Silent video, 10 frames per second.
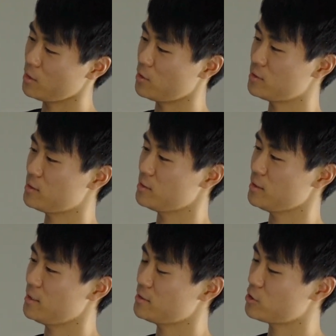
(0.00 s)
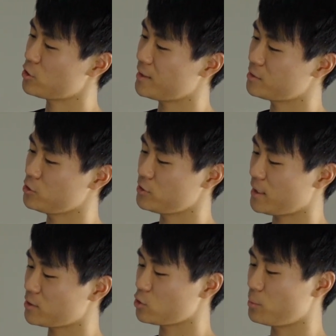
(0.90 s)
you know, it's a, it is a translucent
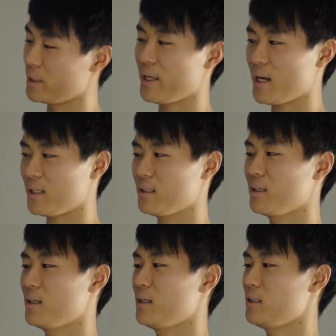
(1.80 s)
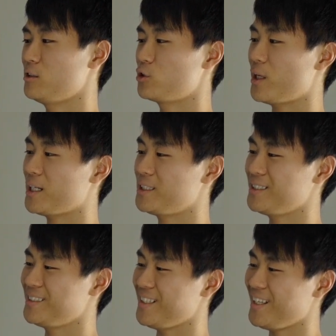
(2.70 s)
also. But again, this
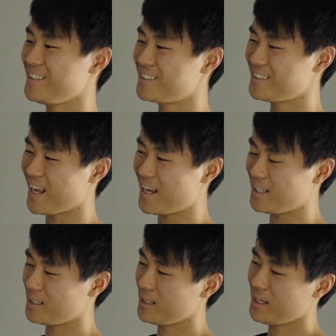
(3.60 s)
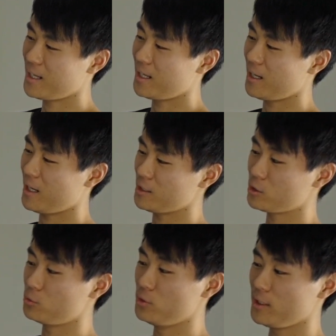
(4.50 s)
traction is insane. Uh, it's
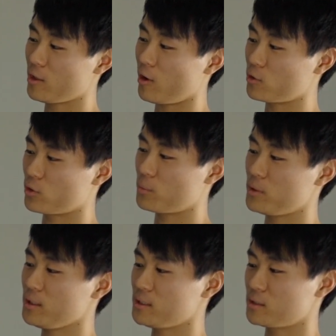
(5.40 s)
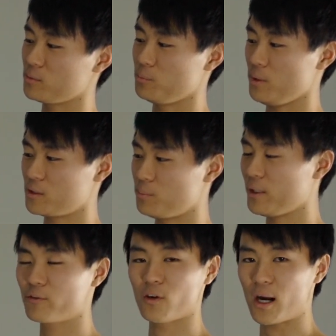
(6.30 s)
a really hard rubber. It's it's
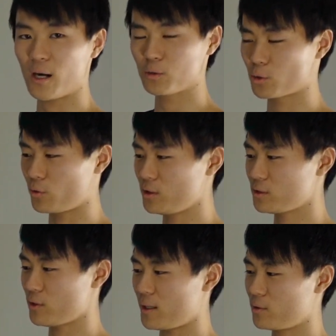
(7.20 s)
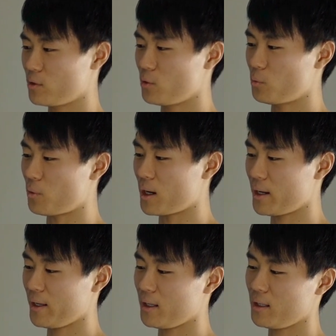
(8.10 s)
meant for outdoors, so I don't know
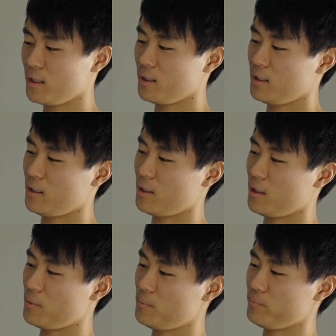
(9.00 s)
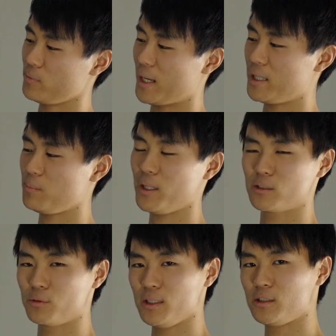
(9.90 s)
why um, Nike
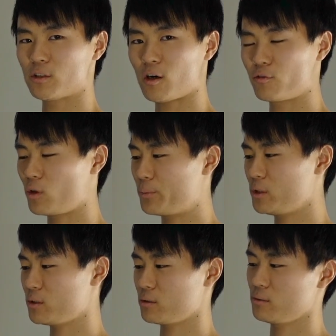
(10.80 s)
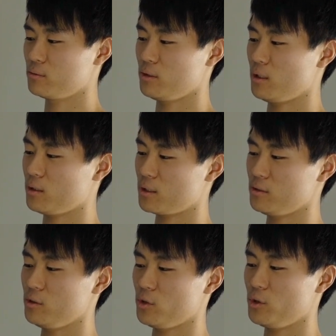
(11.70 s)
makes really soft rubbers. You know,
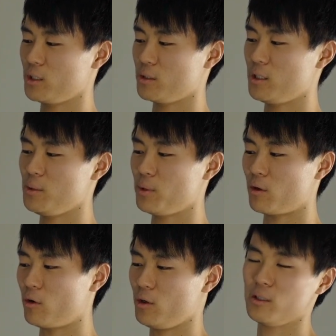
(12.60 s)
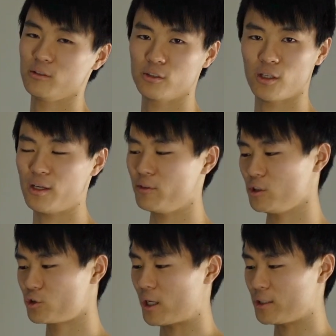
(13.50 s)
because you know you can keep it hard and still have
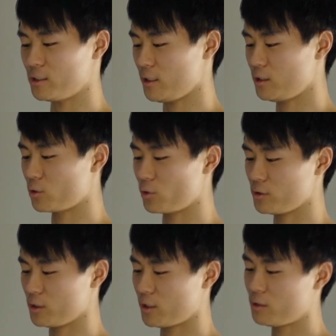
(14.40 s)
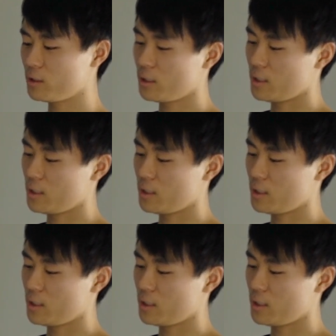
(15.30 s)
good traction indoors. You know,